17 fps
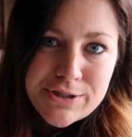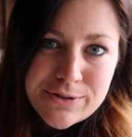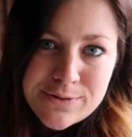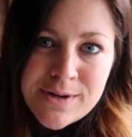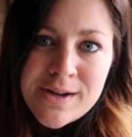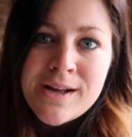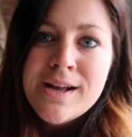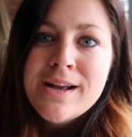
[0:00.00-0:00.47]

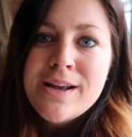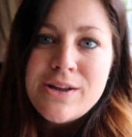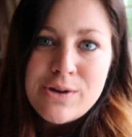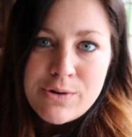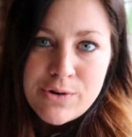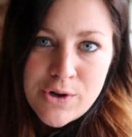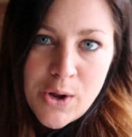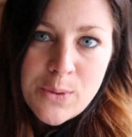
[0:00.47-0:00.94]
you,
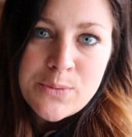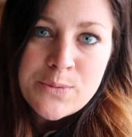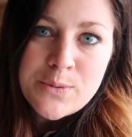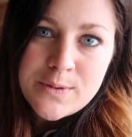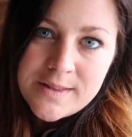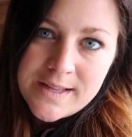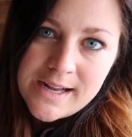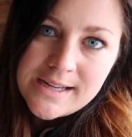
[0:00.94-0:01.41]
you know, to go
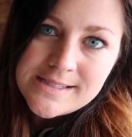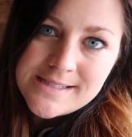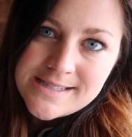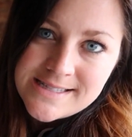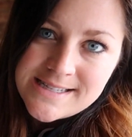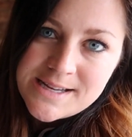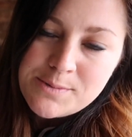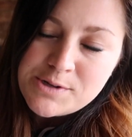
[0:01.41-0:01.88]
through things
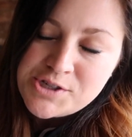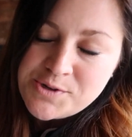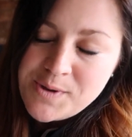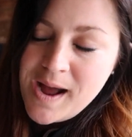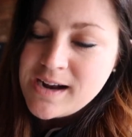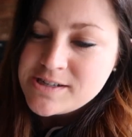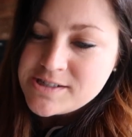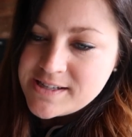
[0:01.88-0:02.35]
and see what
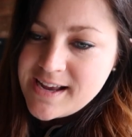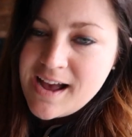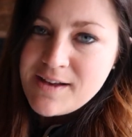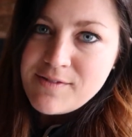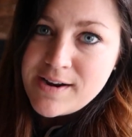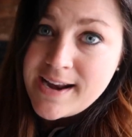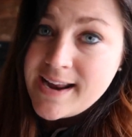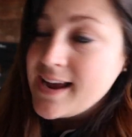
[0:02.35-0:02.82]
you actually
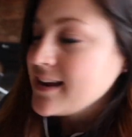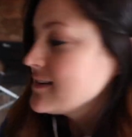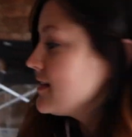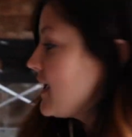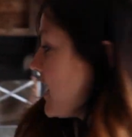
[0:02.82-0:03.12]
have on hand.